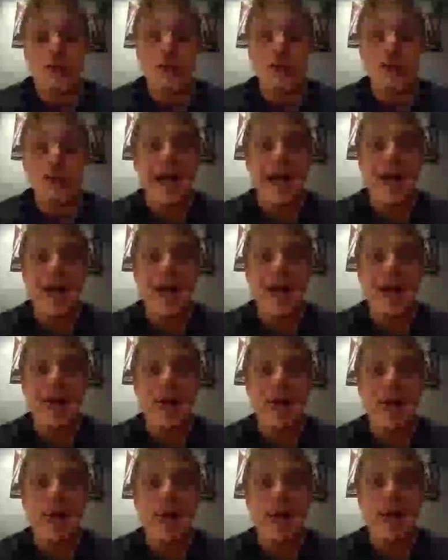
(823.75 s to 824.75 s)
Saturday
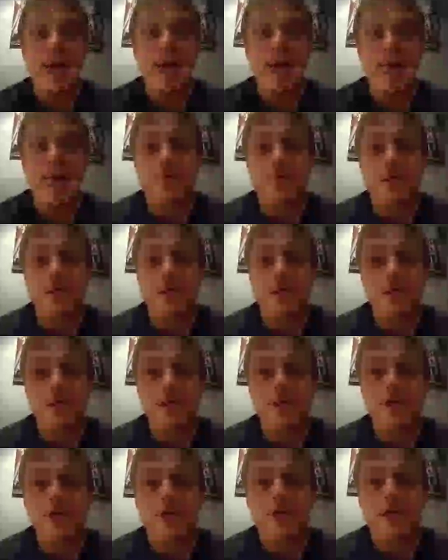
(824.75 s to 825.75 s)
this week, 7 p.m.
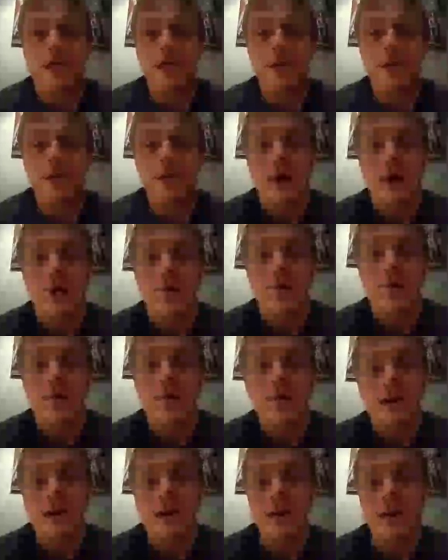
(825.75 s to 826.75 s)
Eastern Standard Time.
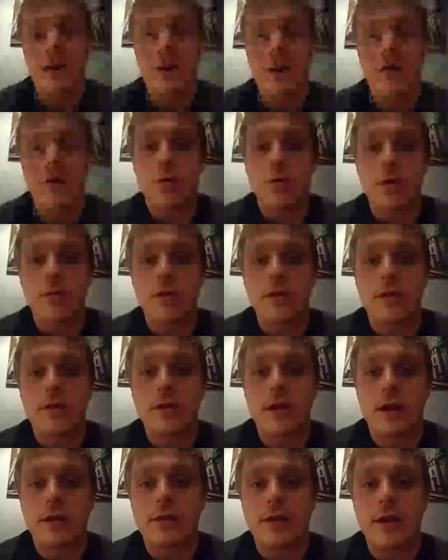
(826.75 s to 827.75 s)
We're going to be
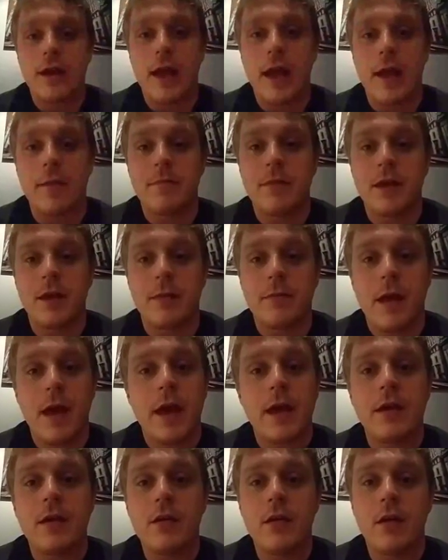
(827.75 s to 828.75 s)
discussing
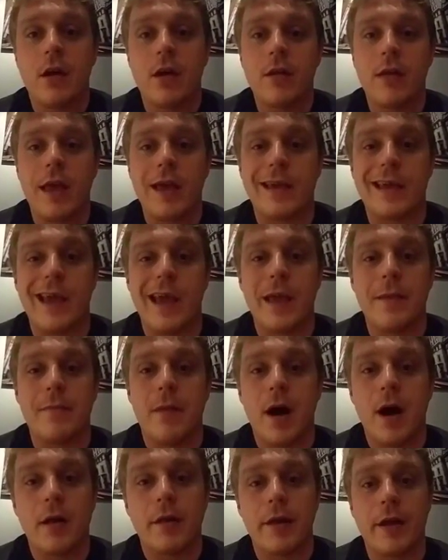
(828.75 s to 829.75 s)
MDMA, aka
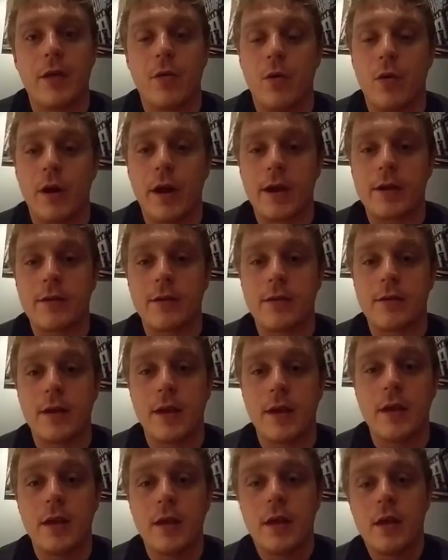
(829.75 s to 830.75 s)
Molly or
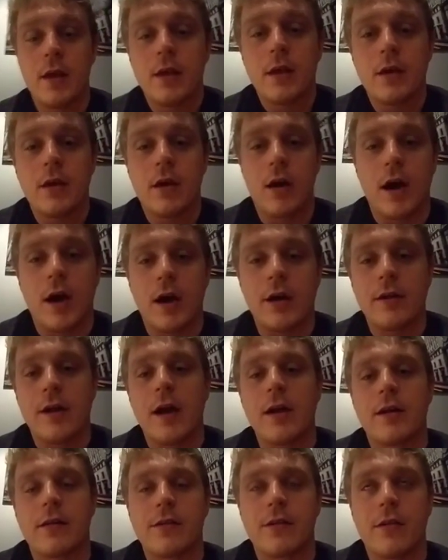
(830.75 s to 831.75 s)
ecstasy.
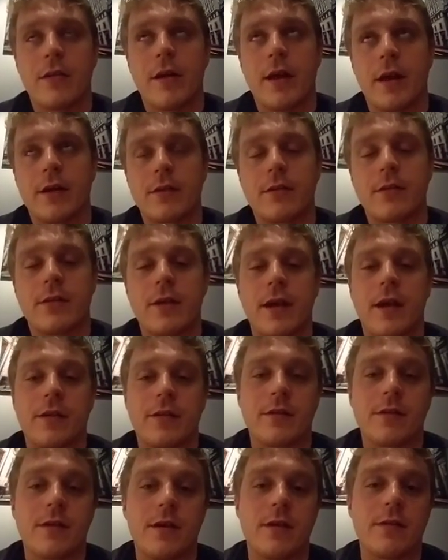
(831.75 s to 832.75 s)
Not necessarily ecstasy.
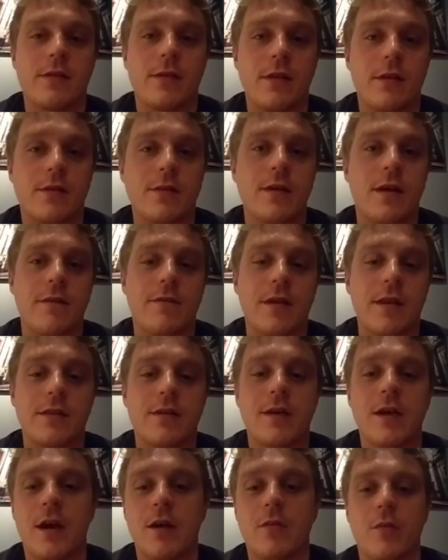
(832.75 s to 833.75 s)
Ecstasy is this stuff
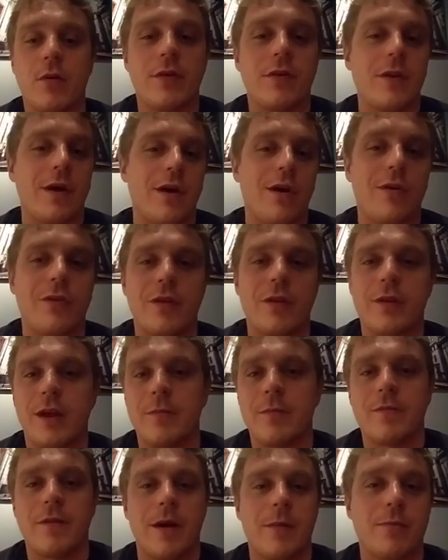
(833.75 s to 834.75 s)
that's cut with all the
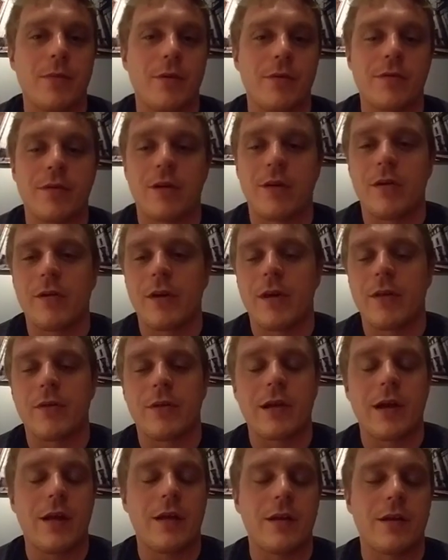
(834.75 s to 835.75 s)
type of uppers and all the
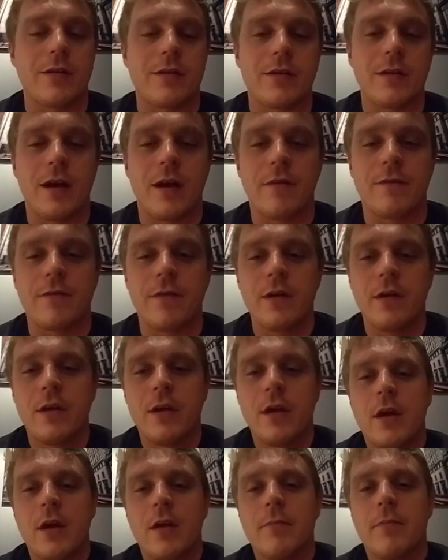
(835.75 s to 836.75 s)
other kind of stuff.
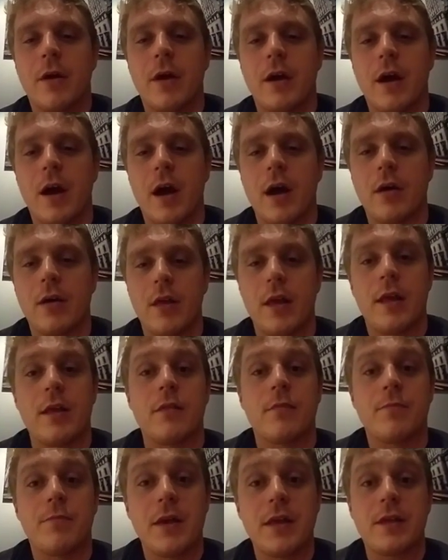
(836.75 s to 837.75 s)
But
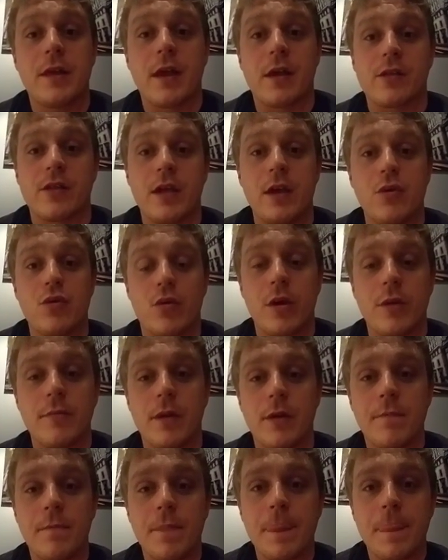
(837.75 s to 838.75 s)
in PTSD
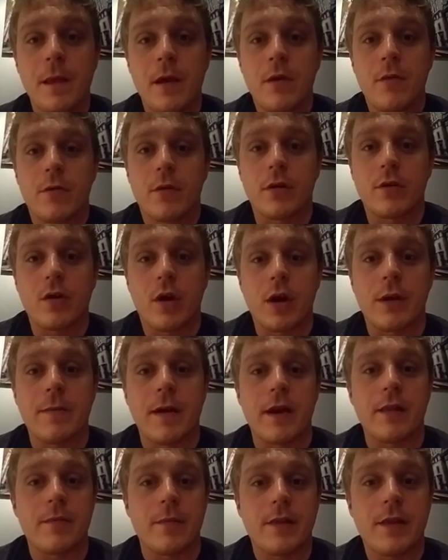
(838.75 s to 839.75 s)
treatment, we're going to talk
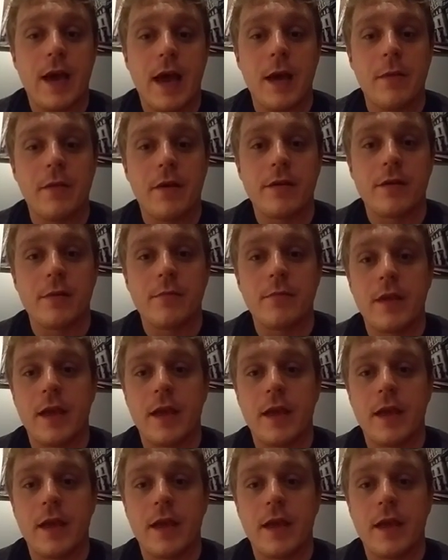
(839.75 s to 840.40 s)
about its metabolism,